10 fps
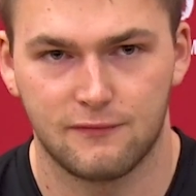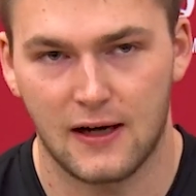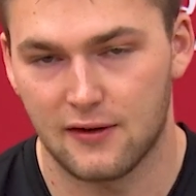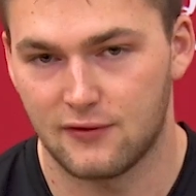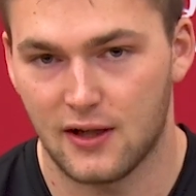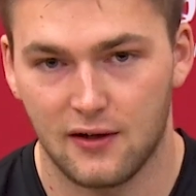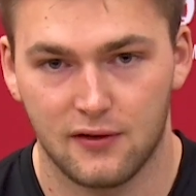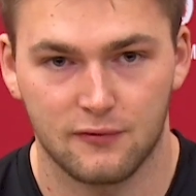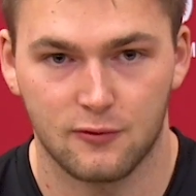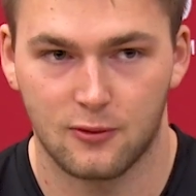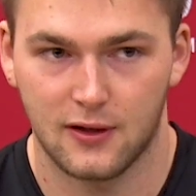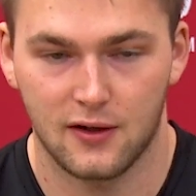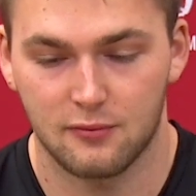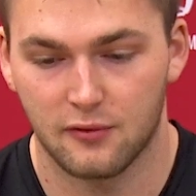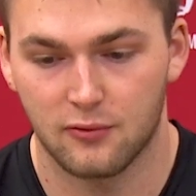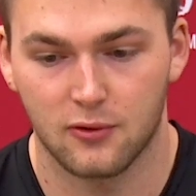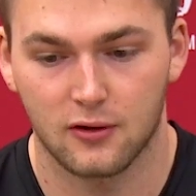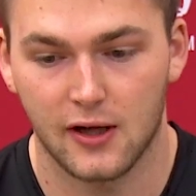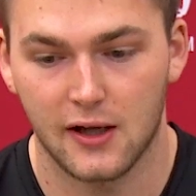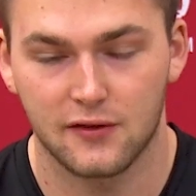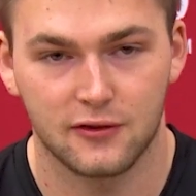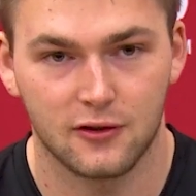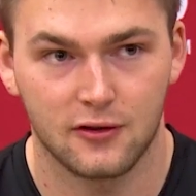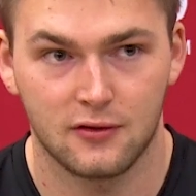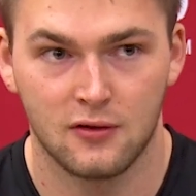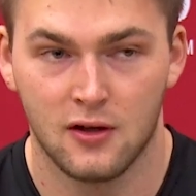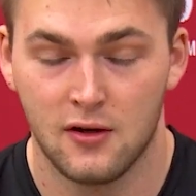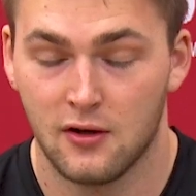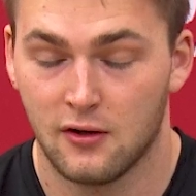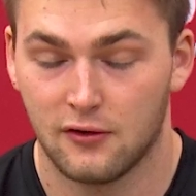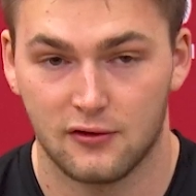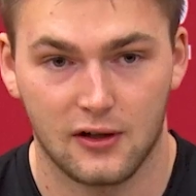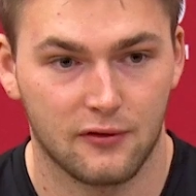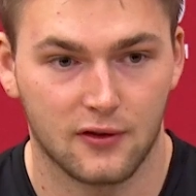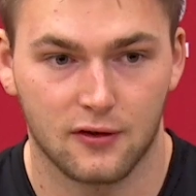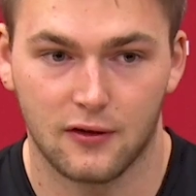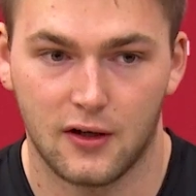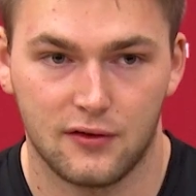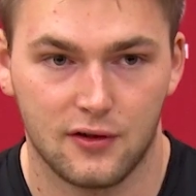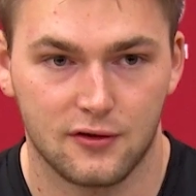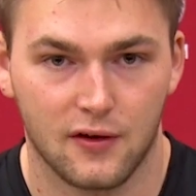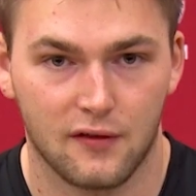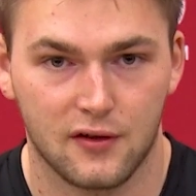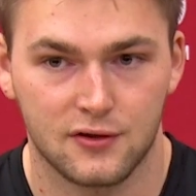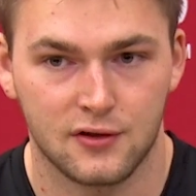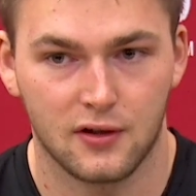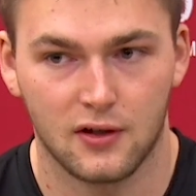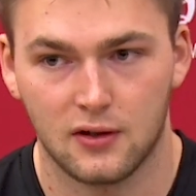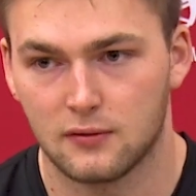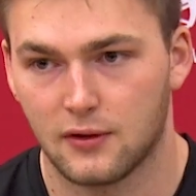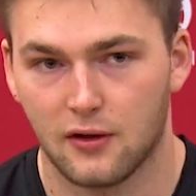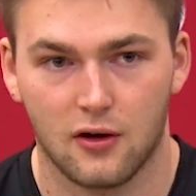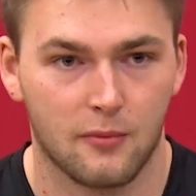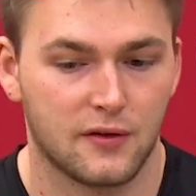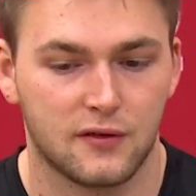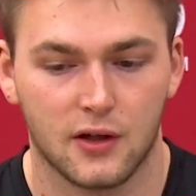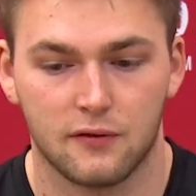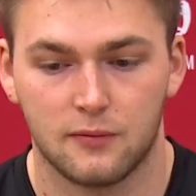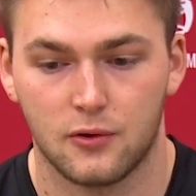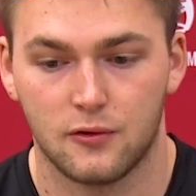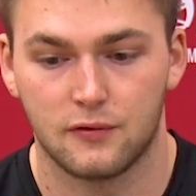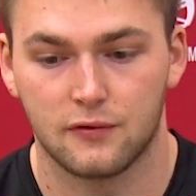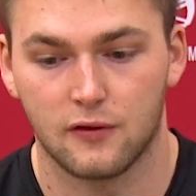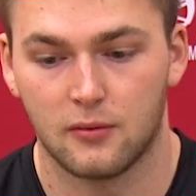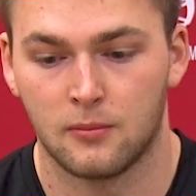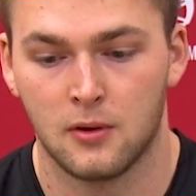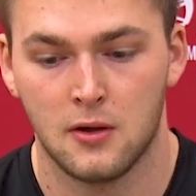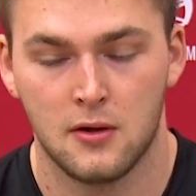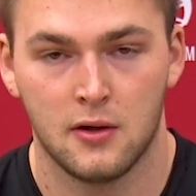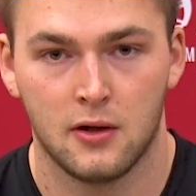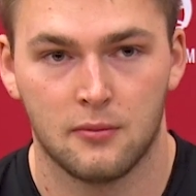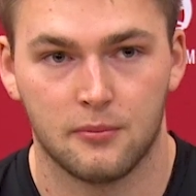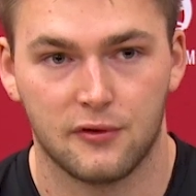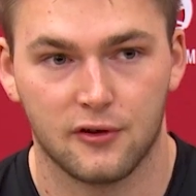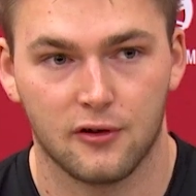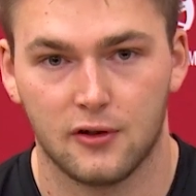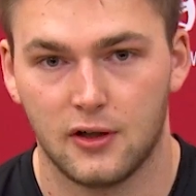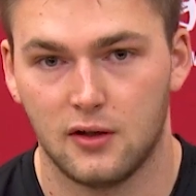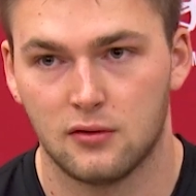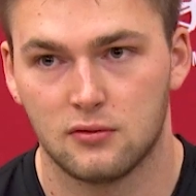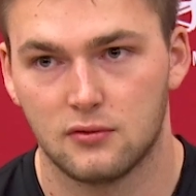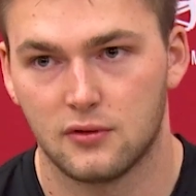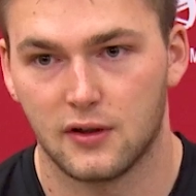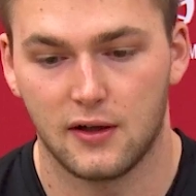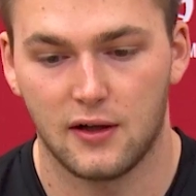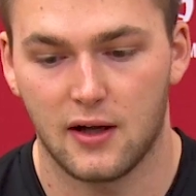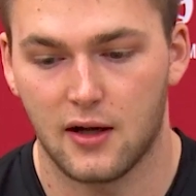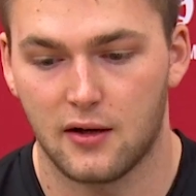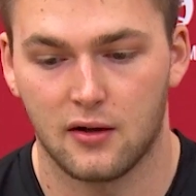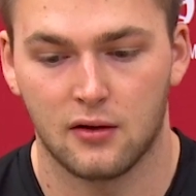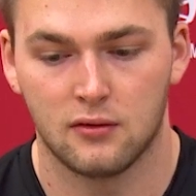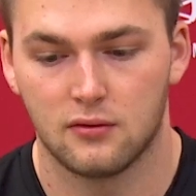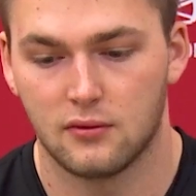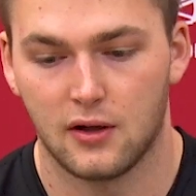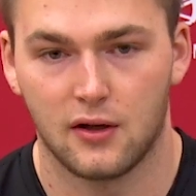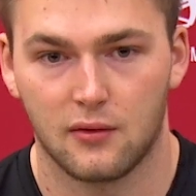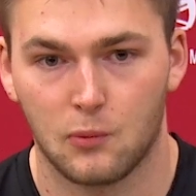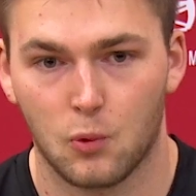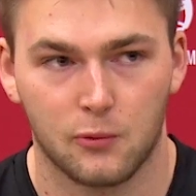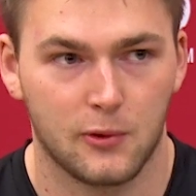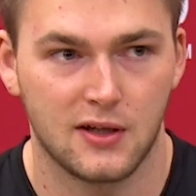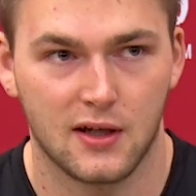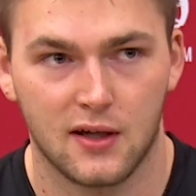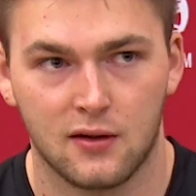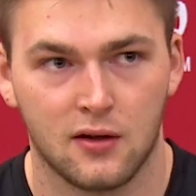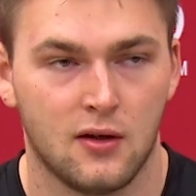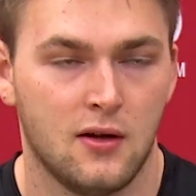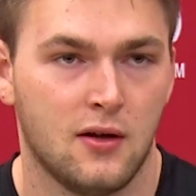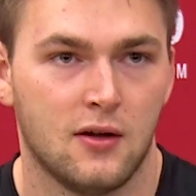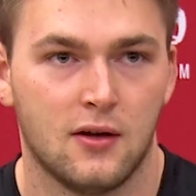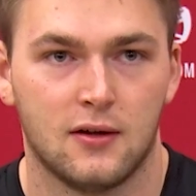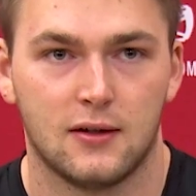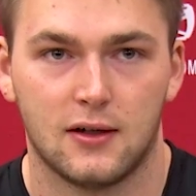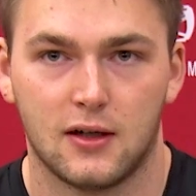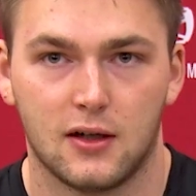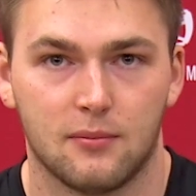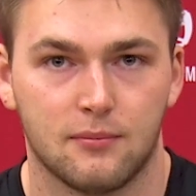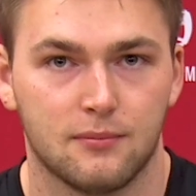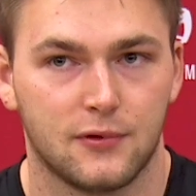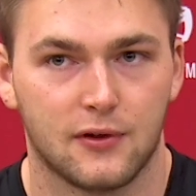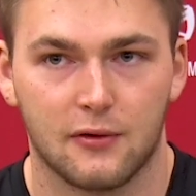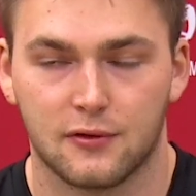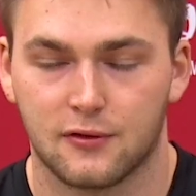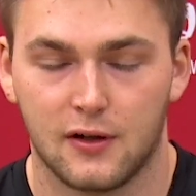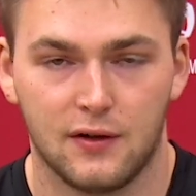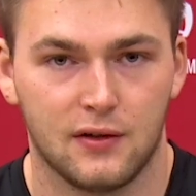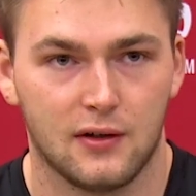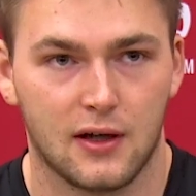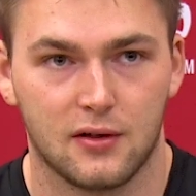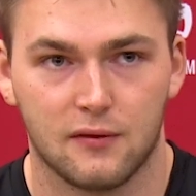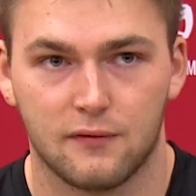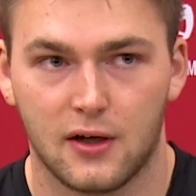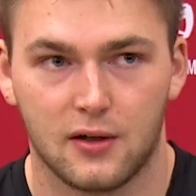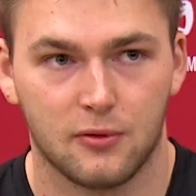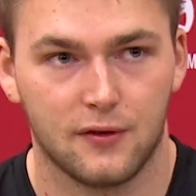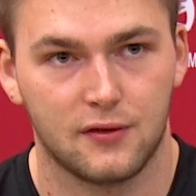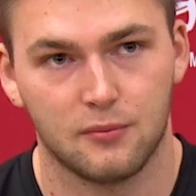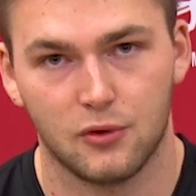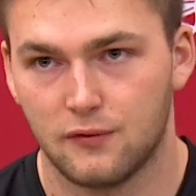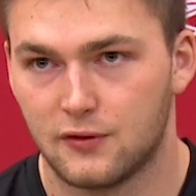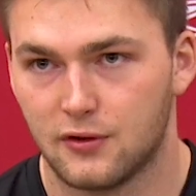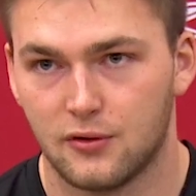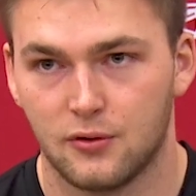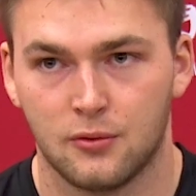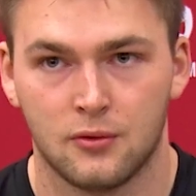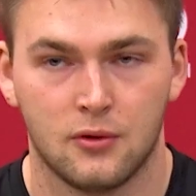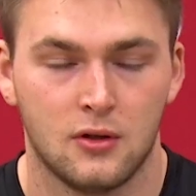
five days, four days before class started. So that was a crazy transition to get all my stuff moved from Missouri to Indiana in one weekend. Um, so that was crazy. Had to find a place to move to.